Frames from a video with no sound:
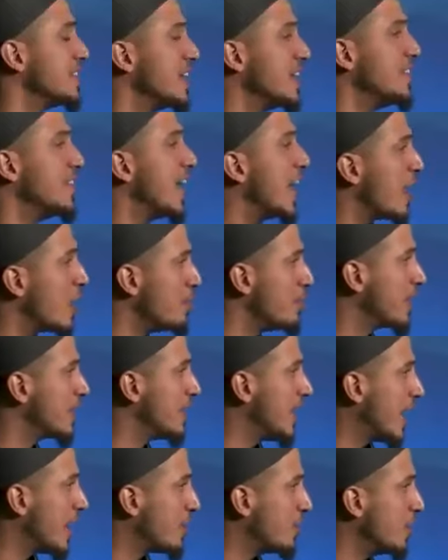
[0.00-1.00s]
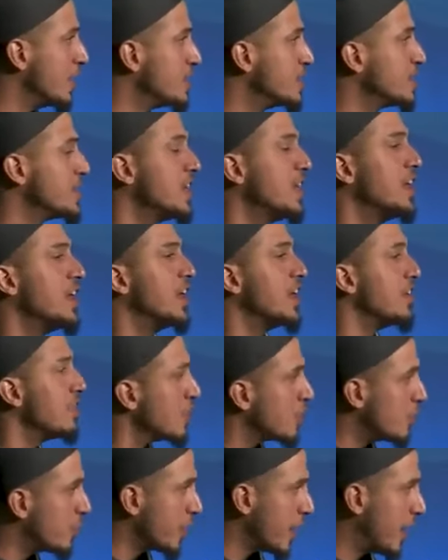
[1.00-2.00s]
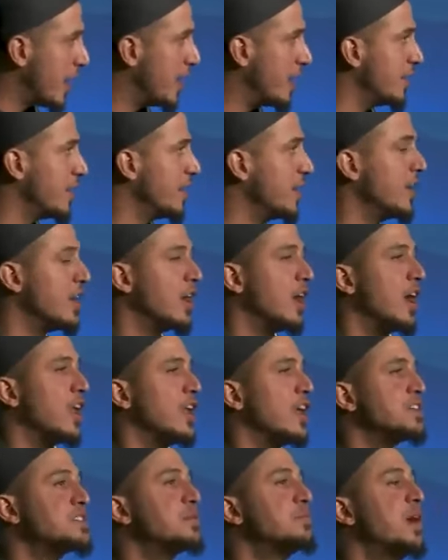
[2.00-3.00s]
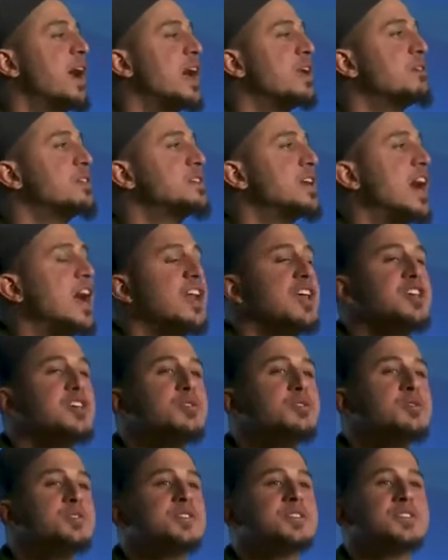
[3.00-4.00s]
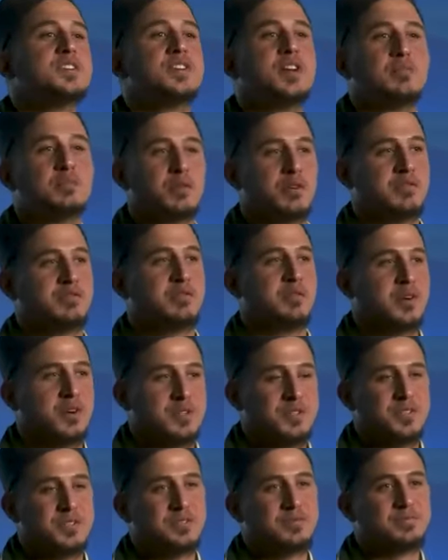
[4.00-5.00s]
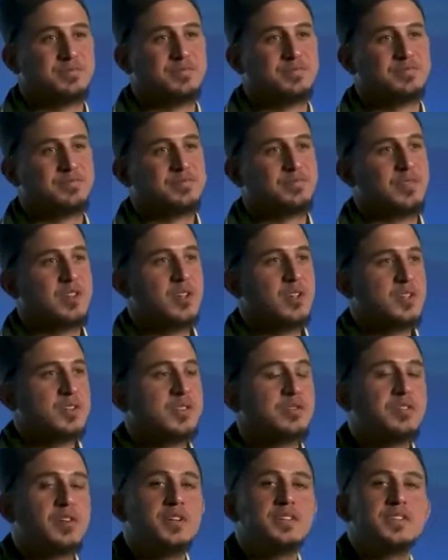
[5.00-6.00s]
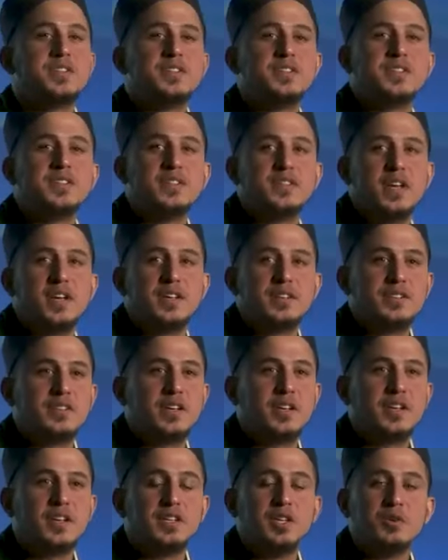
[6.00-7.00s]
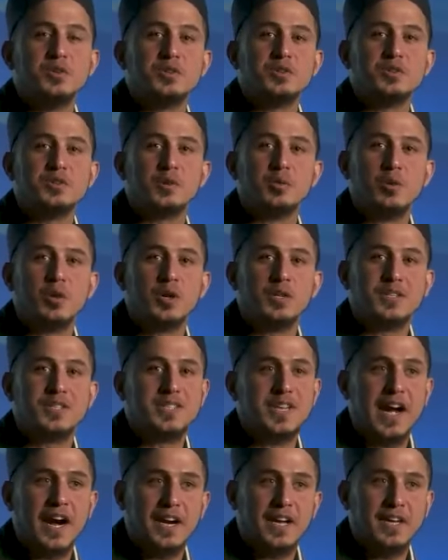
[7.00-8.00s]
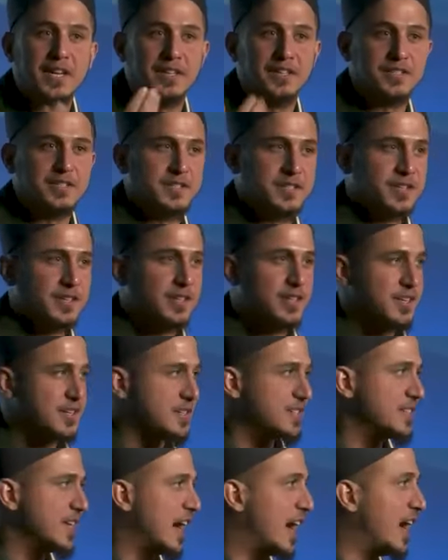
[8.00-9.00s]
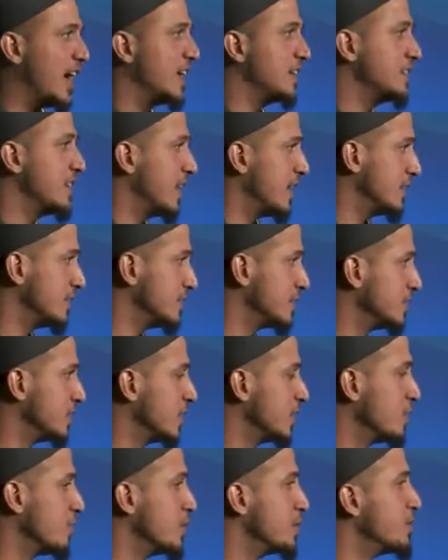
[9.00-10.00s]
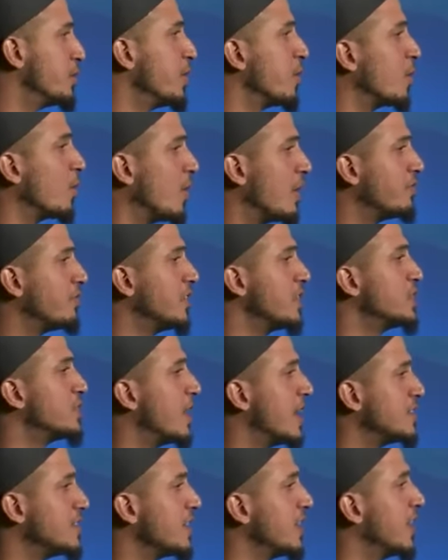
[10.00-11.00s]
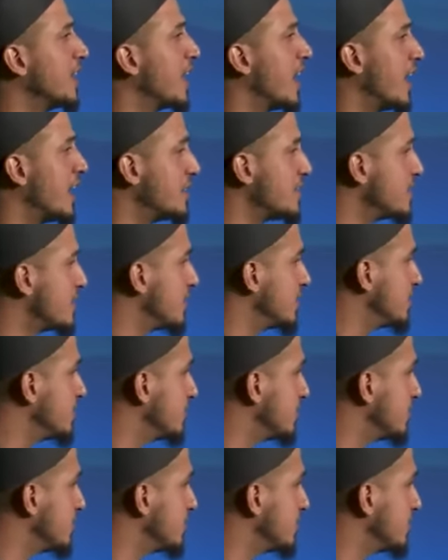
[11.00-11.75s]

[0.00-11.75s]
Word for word: in the Arabic language, in the Quran, Allah subhanahu wa ta'ala uses a number of words. So for instance, he says, uses the word sa'id, sa'ada, which we were roughly translating as